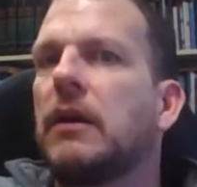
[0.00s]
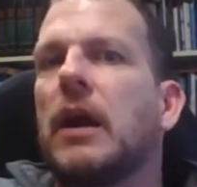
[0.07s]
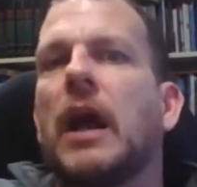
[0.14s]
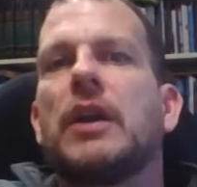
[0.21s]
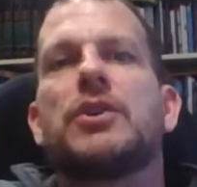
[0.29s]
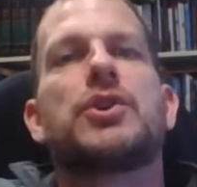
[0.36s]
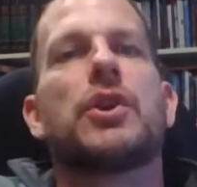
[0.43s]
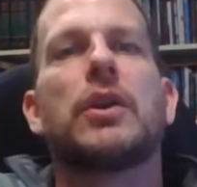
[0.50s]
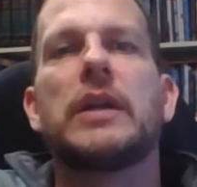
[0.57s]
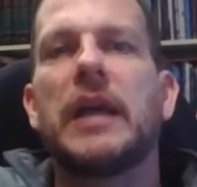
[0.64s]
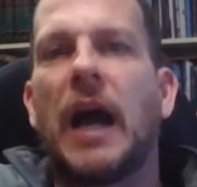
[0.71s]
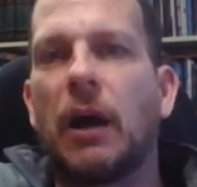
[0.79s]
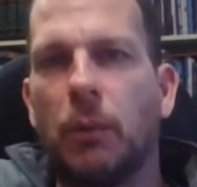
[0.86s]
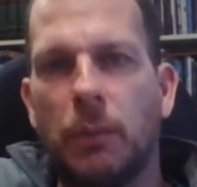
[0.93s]
and
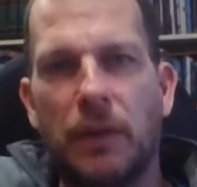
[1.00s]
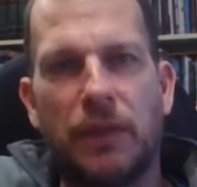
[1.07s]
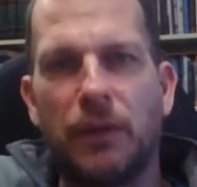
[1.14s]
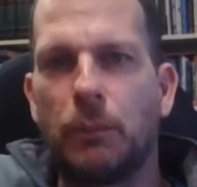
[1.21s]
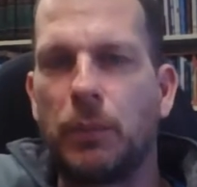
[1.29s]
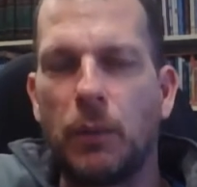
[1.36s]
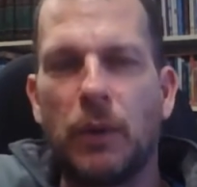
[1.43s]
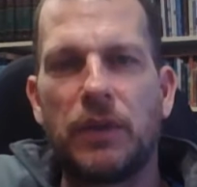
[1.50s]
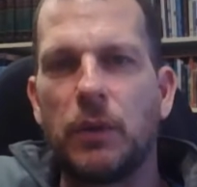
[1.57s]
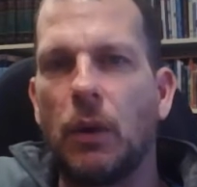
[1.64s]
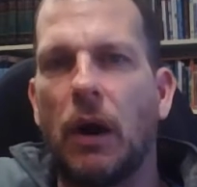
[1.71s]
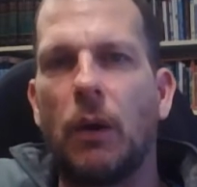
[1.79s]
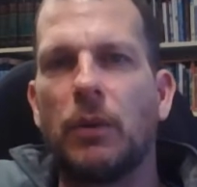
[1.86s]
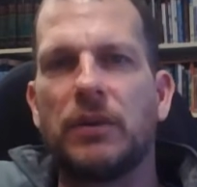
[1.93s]
surely I will be with you
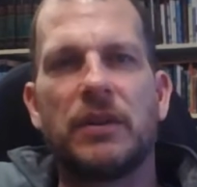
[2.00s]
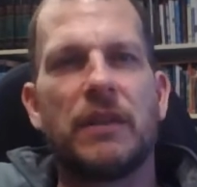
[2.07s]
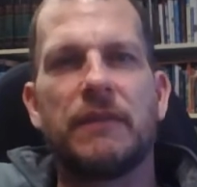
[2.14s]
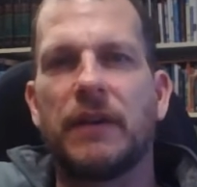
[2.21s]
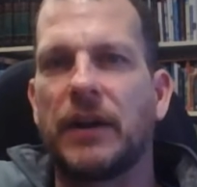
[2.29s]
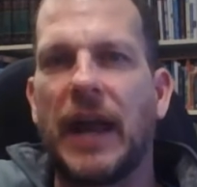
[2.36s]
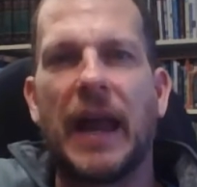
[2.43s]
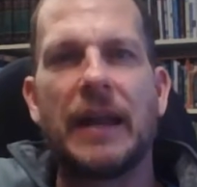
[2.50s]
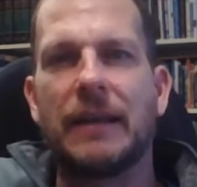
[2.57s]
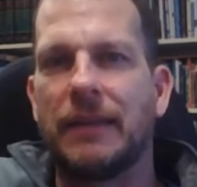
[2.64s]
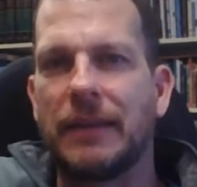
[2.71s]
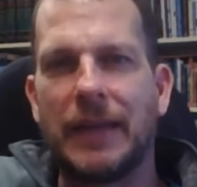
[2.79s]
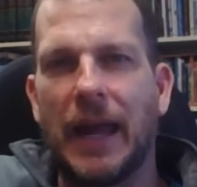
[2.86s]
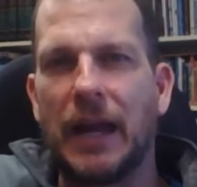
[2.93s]
always to the very end
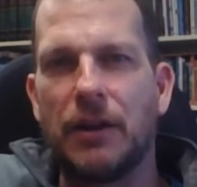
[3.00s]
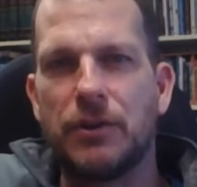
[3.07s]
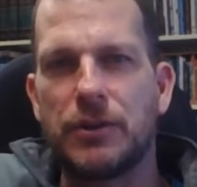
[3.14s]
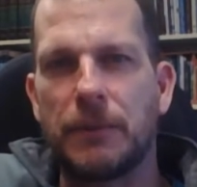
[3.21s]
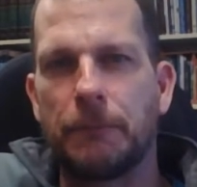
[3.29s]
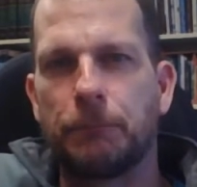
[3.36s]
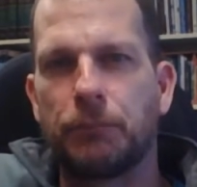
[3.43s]
of the age.